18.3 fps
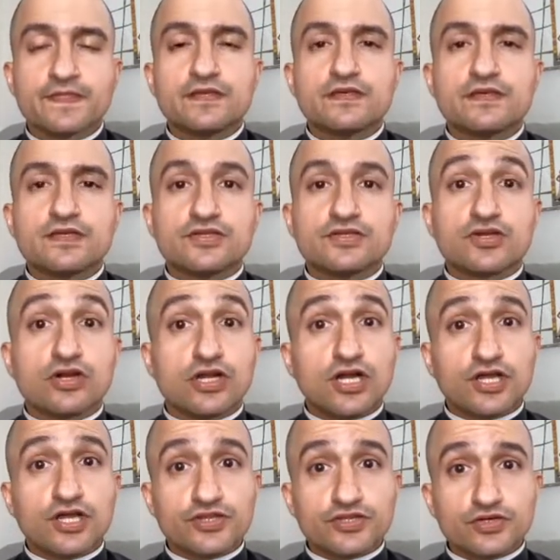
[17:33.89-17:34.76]
There are
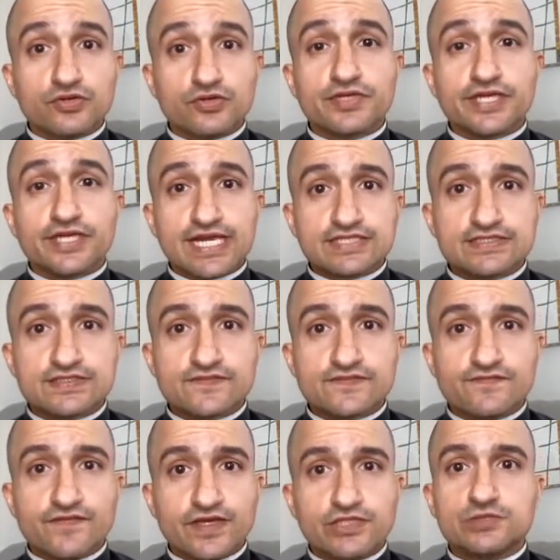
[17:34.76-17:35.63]
other reactions
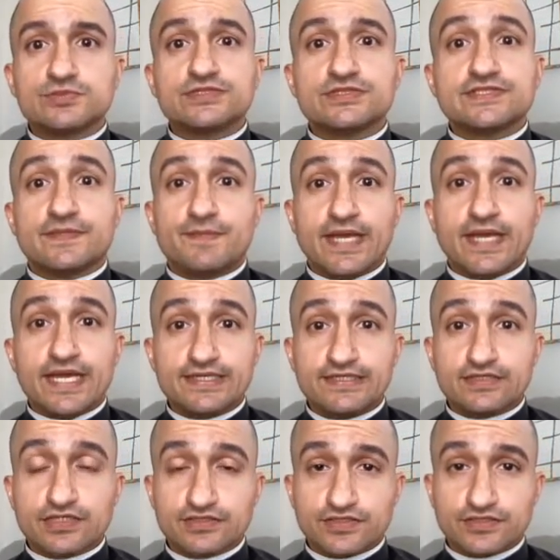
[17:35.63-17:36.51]
available
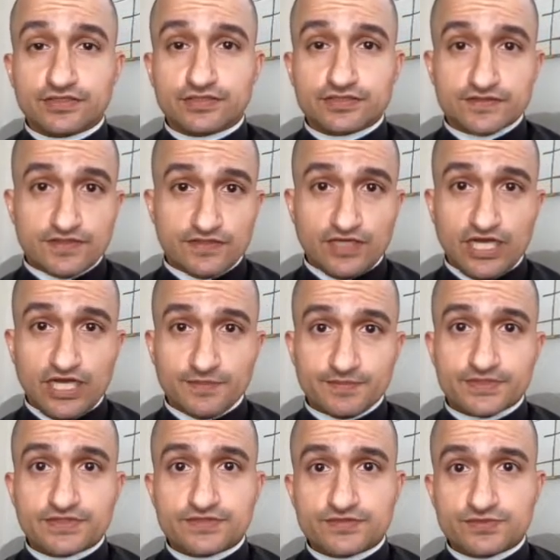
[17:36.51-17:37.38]
depending on your
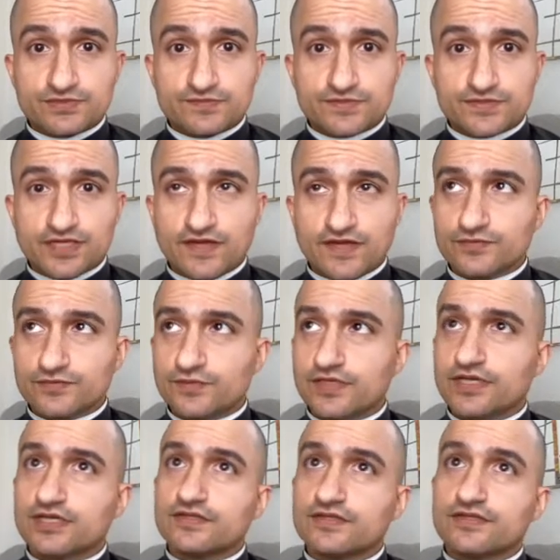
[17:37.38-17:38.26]
copy of Zoom
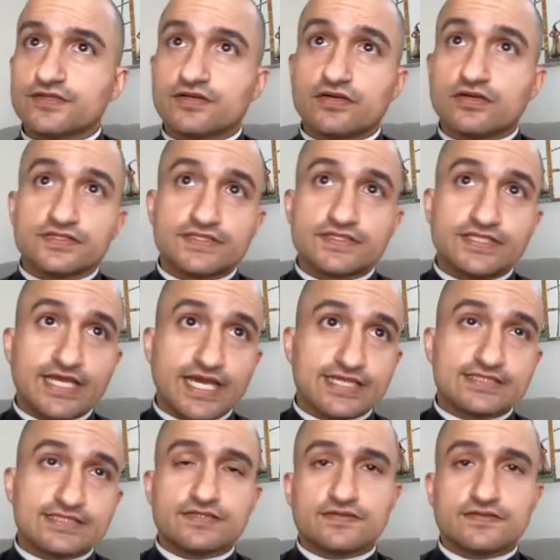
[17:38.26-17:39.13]
software. There is
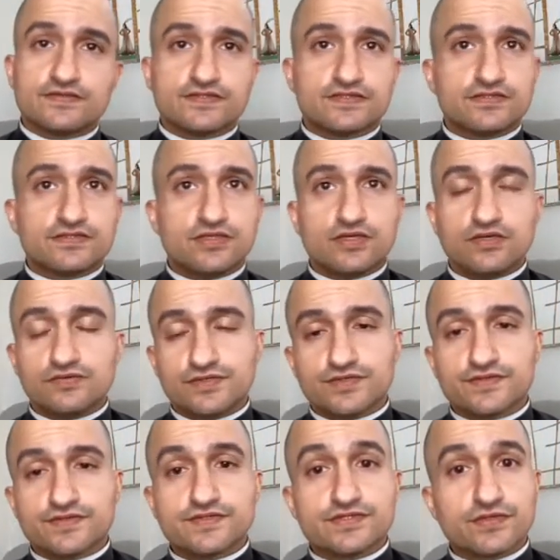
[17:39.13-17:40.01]
yes, there is no,
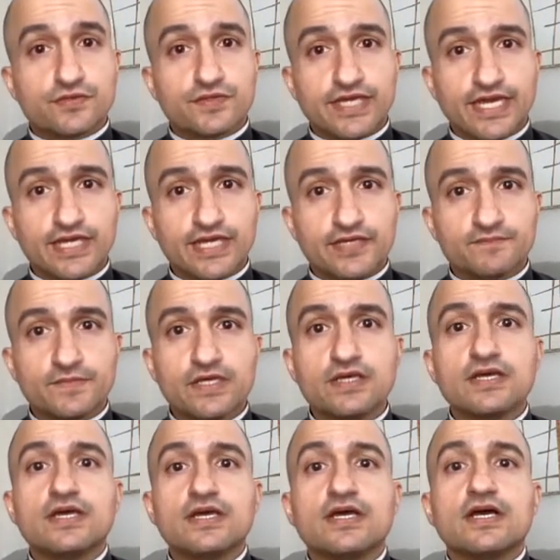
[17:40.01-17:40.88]
there is okay.
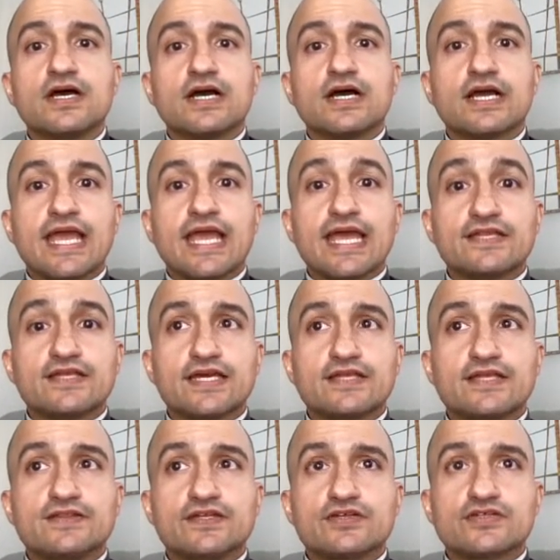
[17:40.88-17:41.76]
And
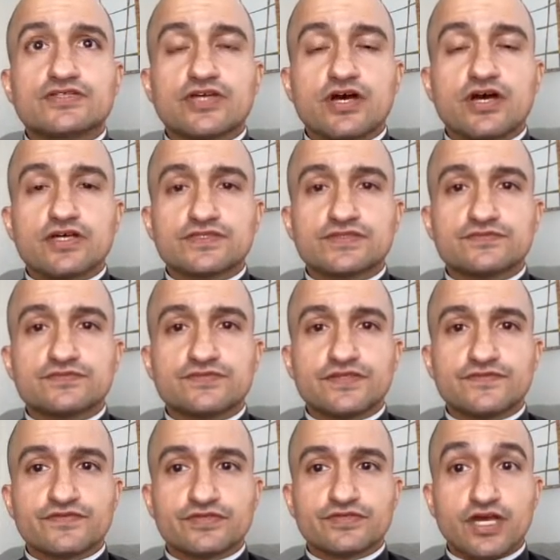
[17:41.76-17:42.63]
then there's also
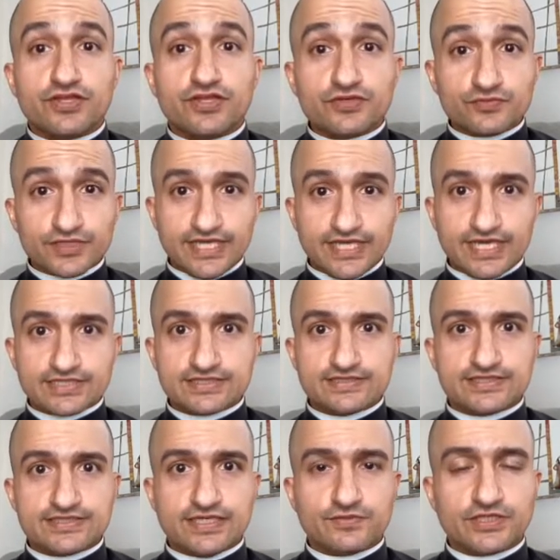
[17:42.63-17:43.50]
different other
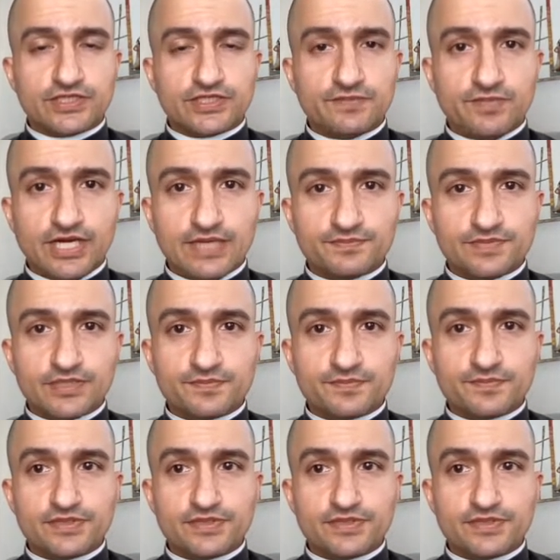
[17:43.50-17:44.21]
reactions that can pop up